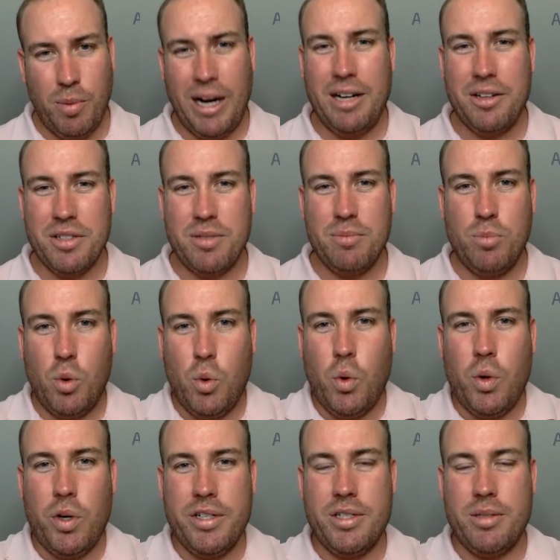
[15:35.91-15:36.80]
Miles and
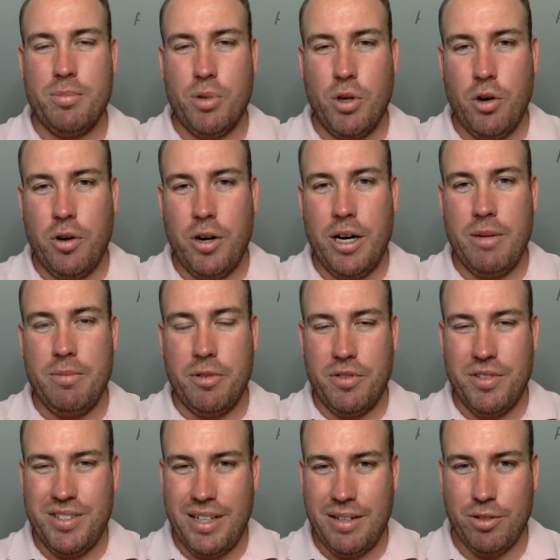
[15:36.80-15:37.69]
More is a program
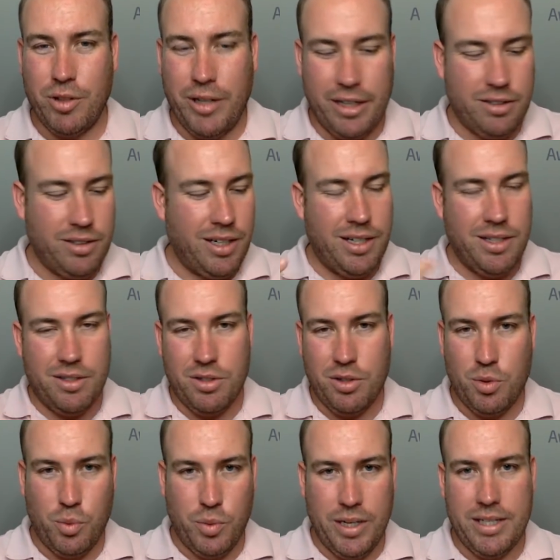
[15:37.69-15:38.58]
of several
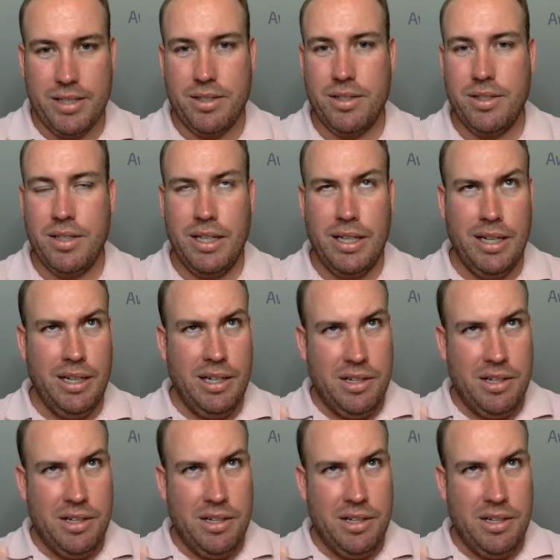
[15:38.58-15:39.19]
airlines, Swiss,